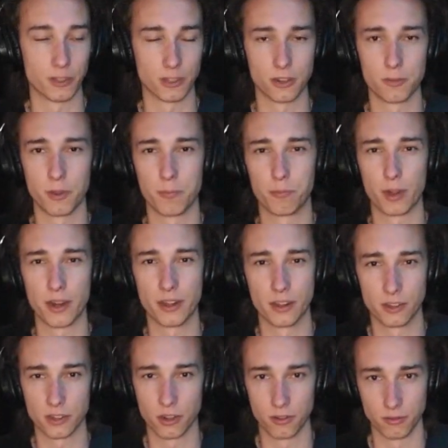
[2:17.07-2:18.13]
a little bit
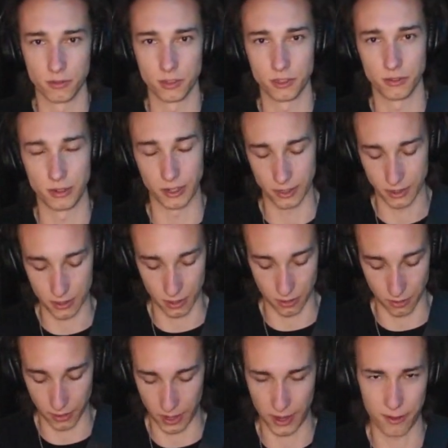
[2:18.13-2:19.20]
brighter tone to it.
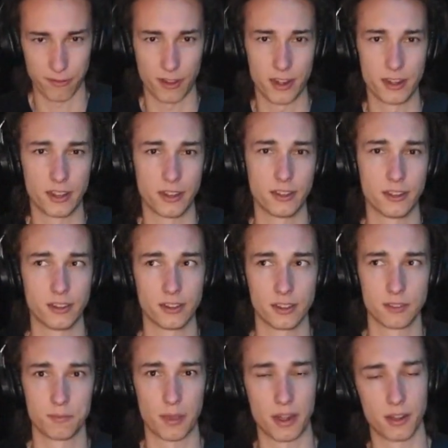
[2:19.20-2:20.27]
So, and I find it
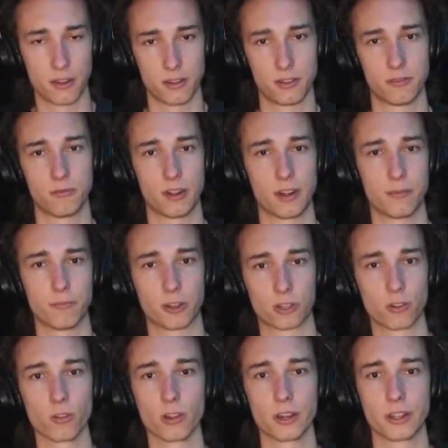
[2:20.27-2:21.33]
does better when I'm
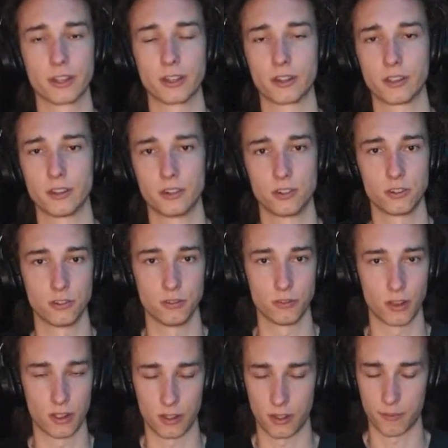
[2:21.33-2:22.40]
recording
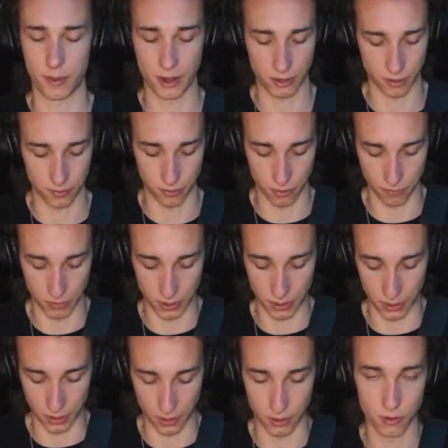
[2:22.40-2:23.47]
into a microphone with
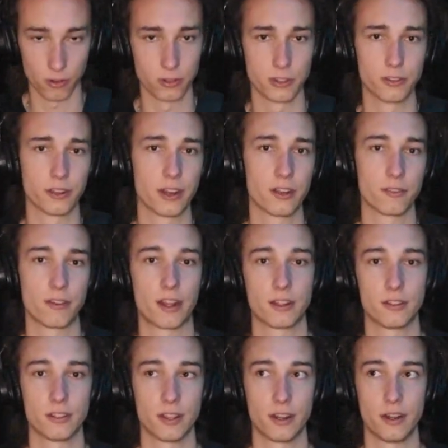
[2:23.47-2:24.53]
the Holy Grail
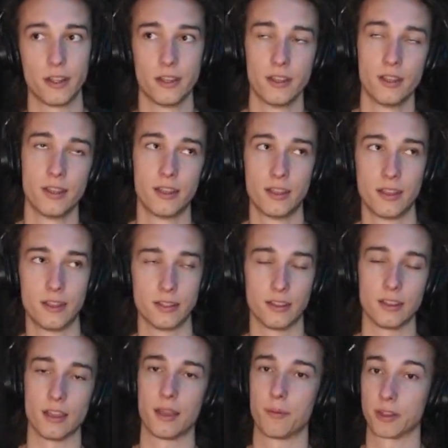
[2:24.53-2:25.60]
rather than
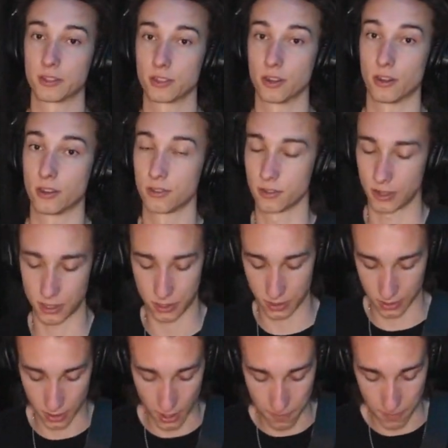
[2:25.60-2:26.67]
the MXR. So I
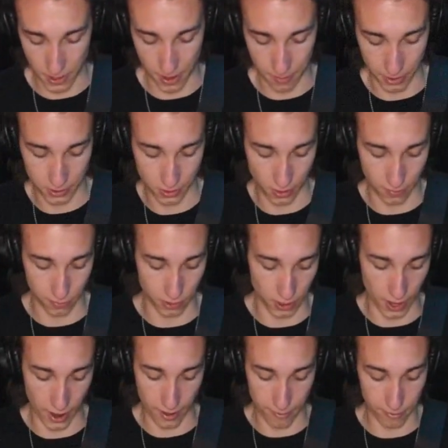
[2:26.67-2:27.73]
just keep the MXR for
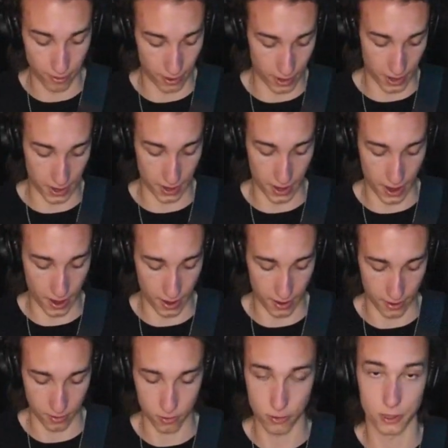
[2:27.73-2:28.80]
live, and then
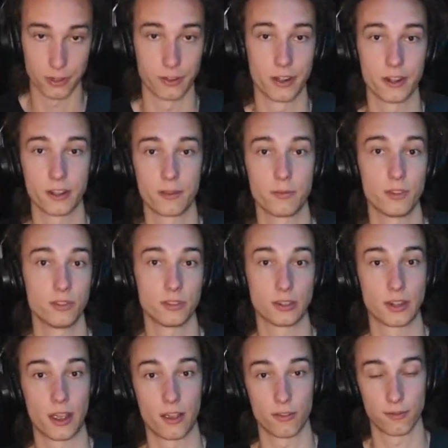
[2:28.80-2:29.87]
Holy Grail I'm
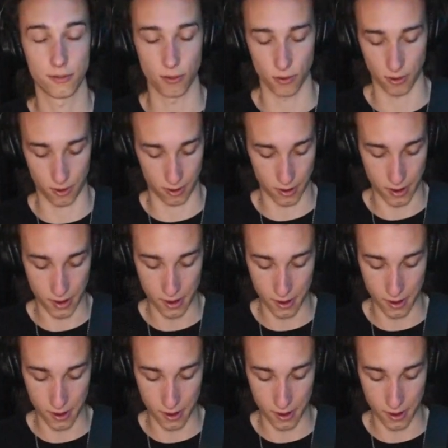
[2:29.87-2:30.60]
using now for